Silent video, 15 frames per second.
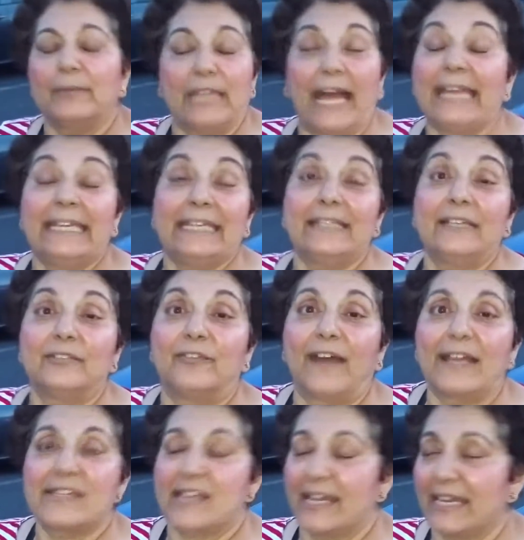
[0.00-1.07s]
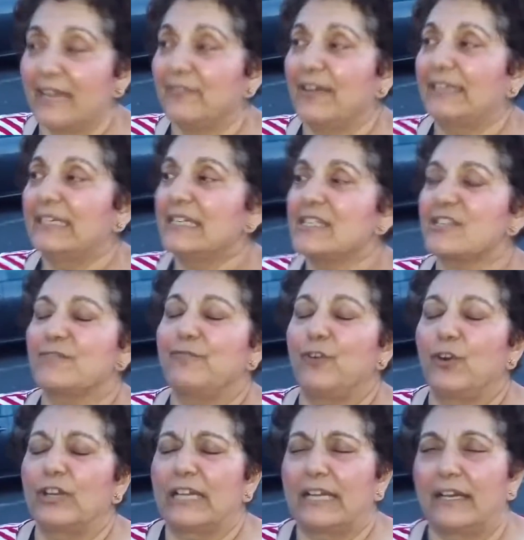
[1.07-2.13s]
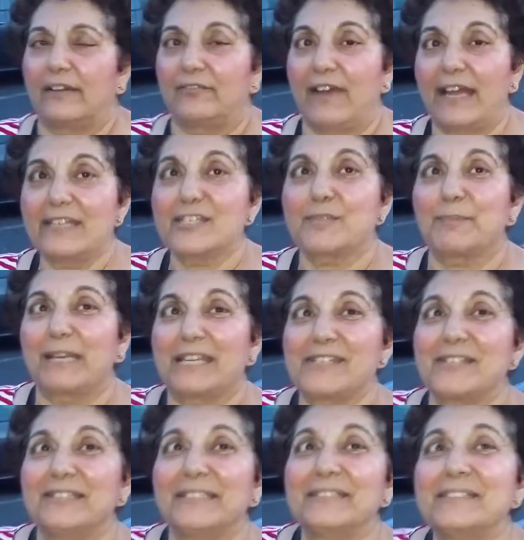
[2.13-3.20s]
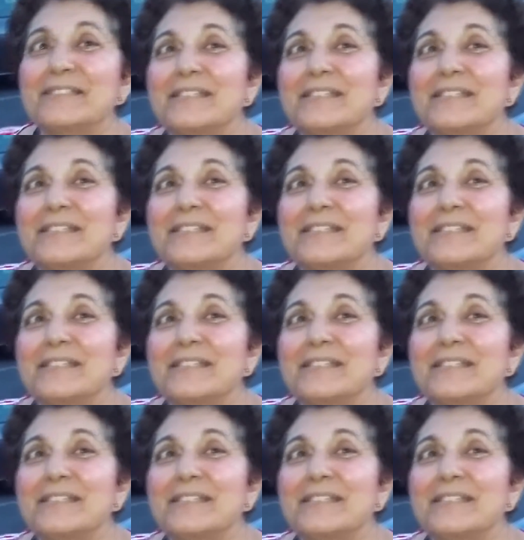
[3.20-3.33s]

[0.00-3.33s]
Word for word: I need advice. I have a list for a vice president.